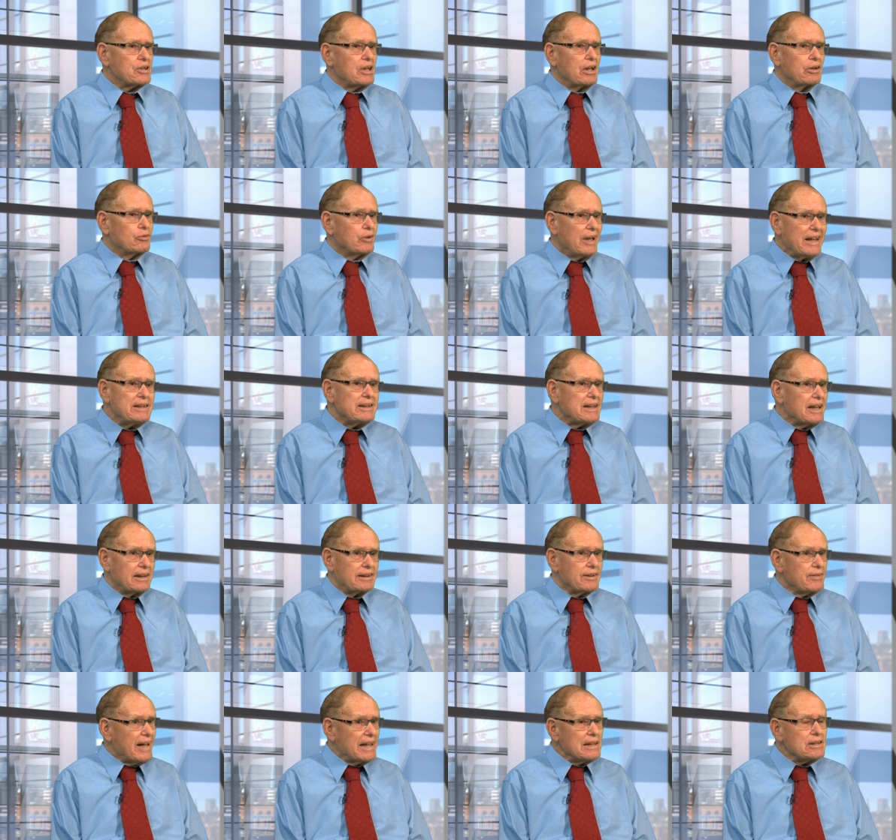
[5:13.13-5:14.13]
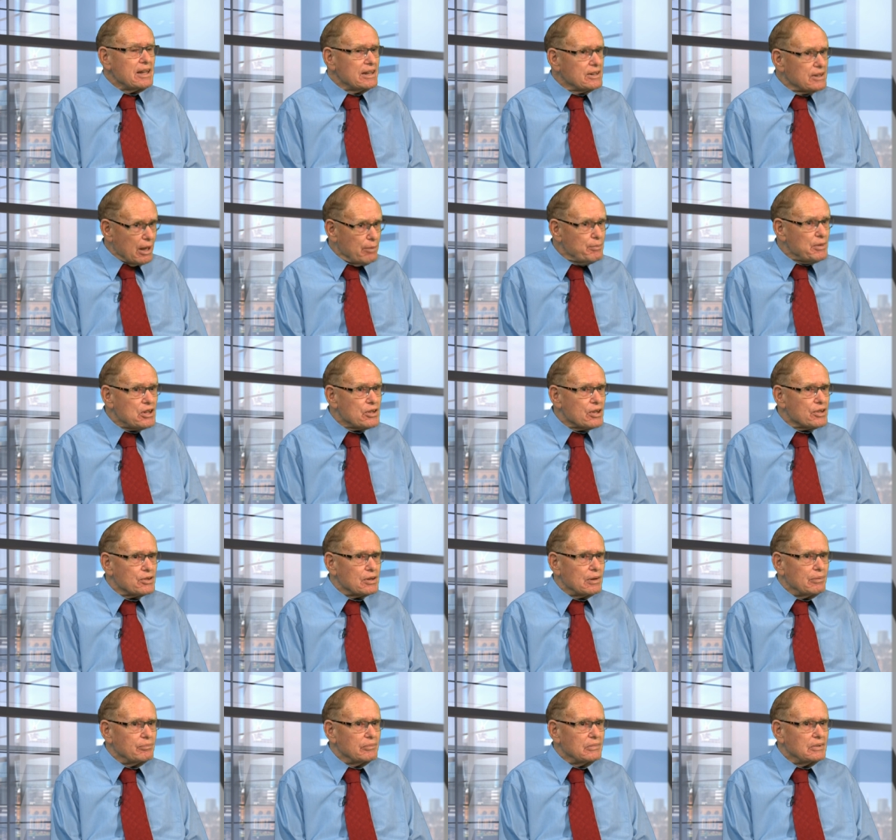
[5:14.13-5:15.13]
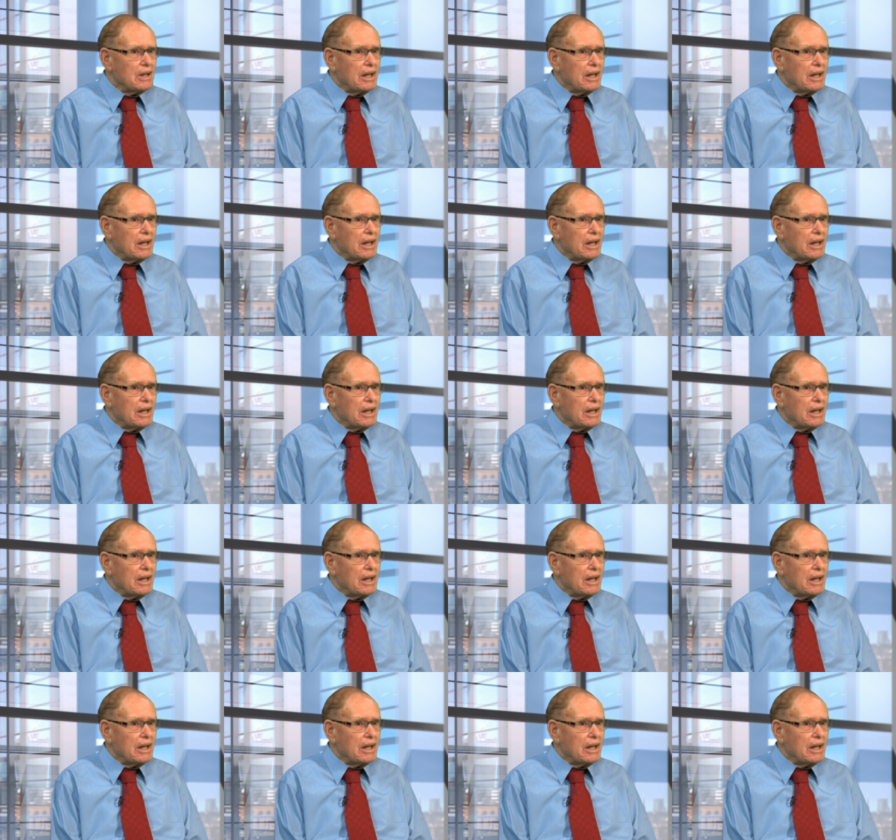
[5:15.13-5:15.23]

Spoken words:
a great deal of anti-Semitism.